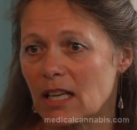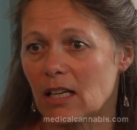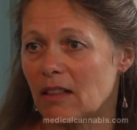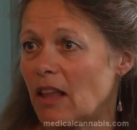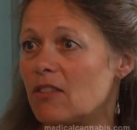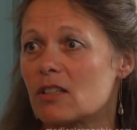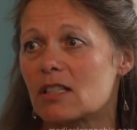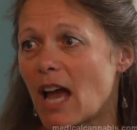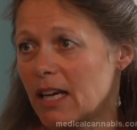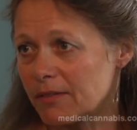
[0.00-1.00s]
And then there are
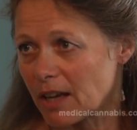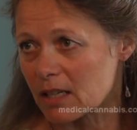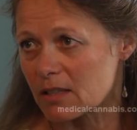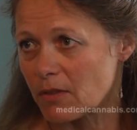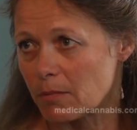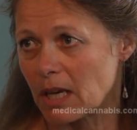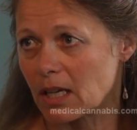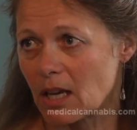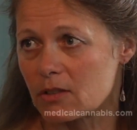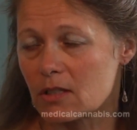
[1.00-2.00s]
side effects of the
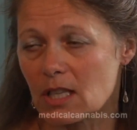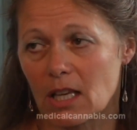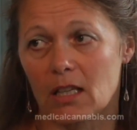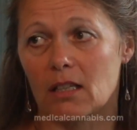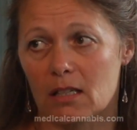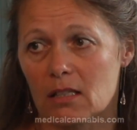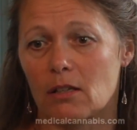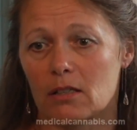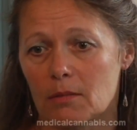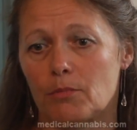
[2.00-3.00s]
medications they get because
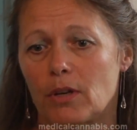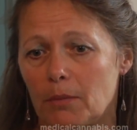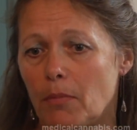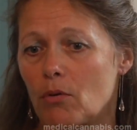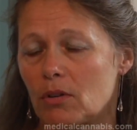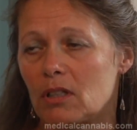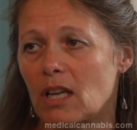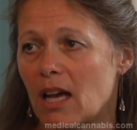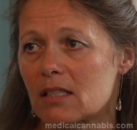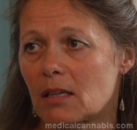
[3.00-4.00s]
are some pretty potent
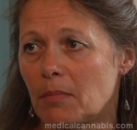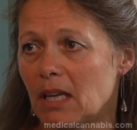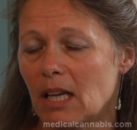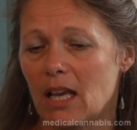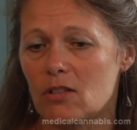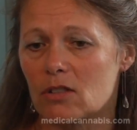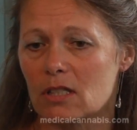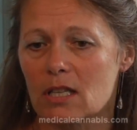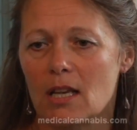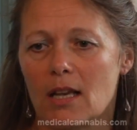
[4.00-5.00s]
toxic
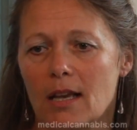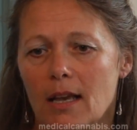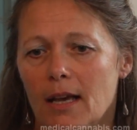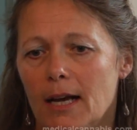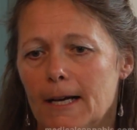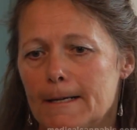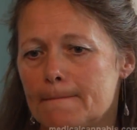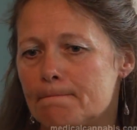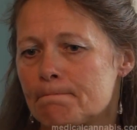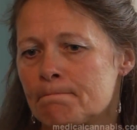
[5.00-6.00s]
medications.
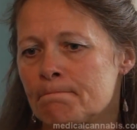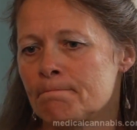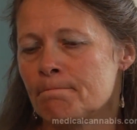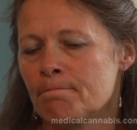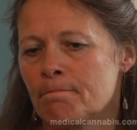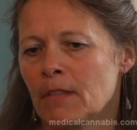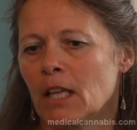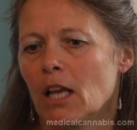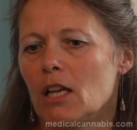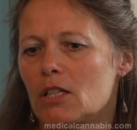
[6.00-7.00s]
Um,
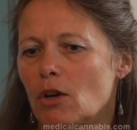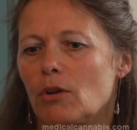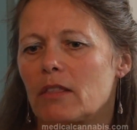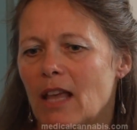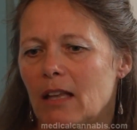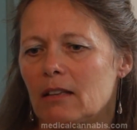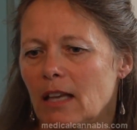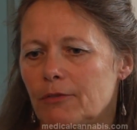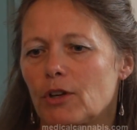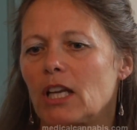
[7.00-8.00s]
so that,
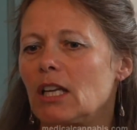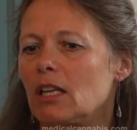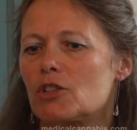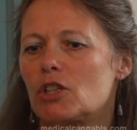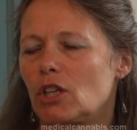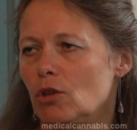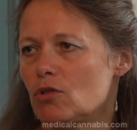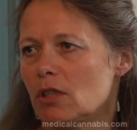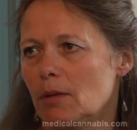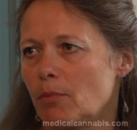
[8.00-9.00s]
that forgetting is
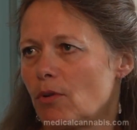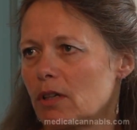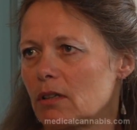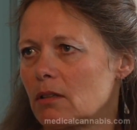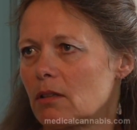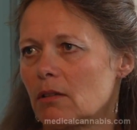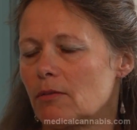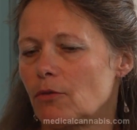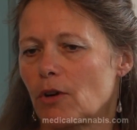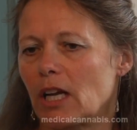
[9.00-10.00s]
hugely important
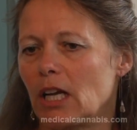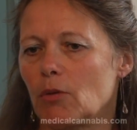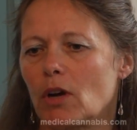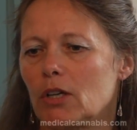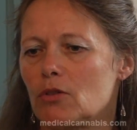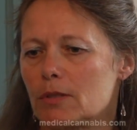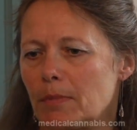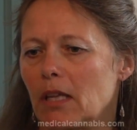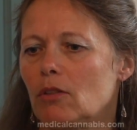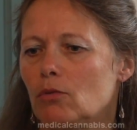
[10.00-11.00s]
for anyone who's
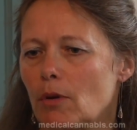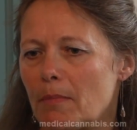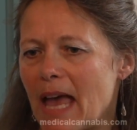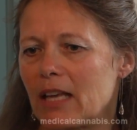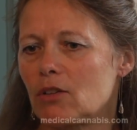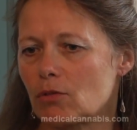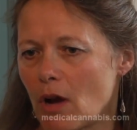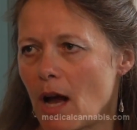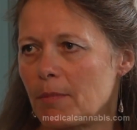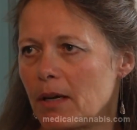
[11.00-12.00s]
been through a bad
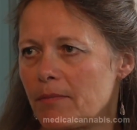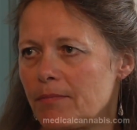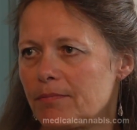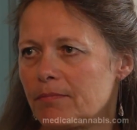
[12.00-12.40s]
trauma.